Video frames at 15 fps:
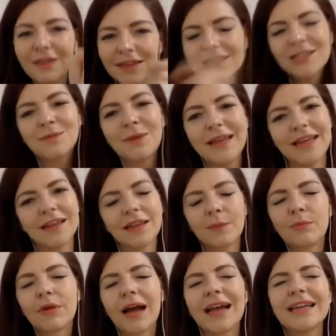This week
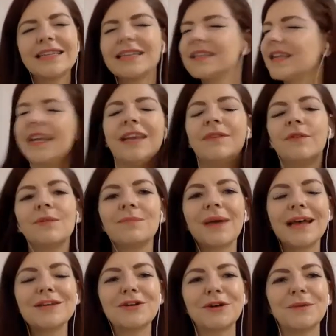the prize is even
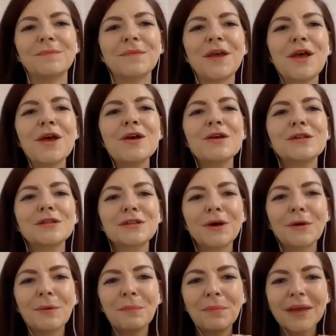better.
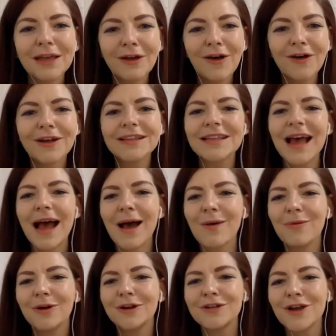So because
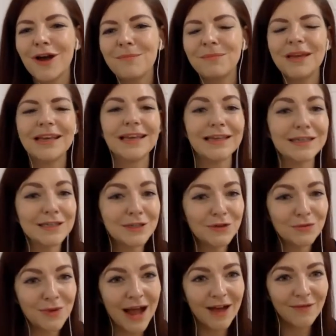our topic is
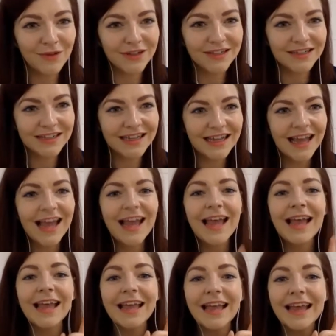travel,
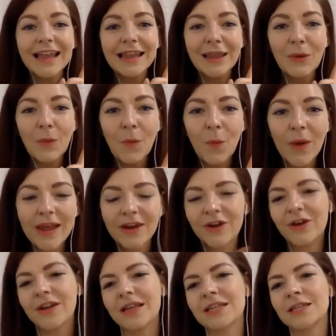the
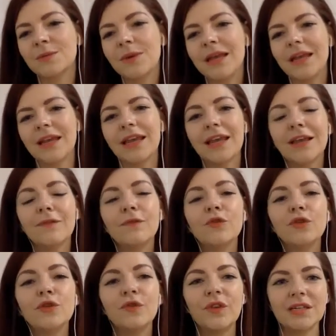winner this week, if
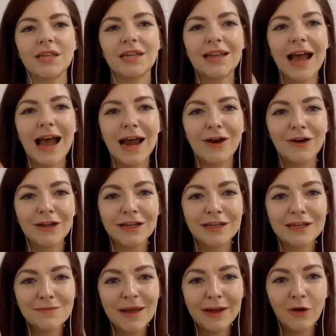you visit
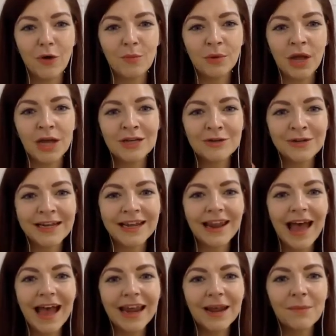Ireland, my home country, and
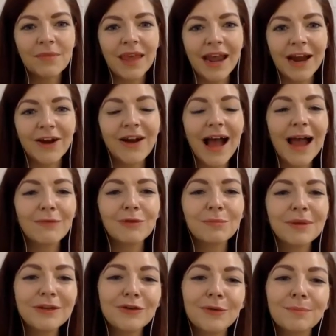I am there, I will
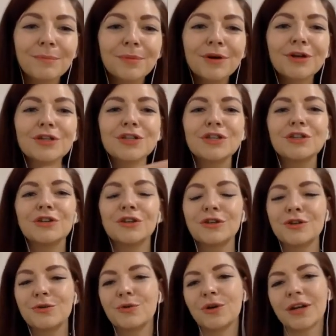be your
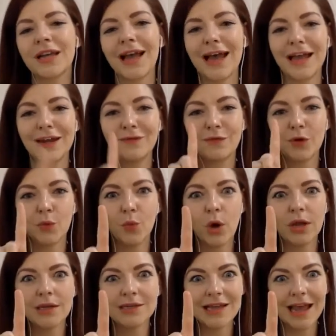personal tour guide for
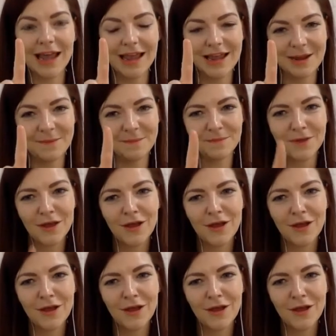1 day.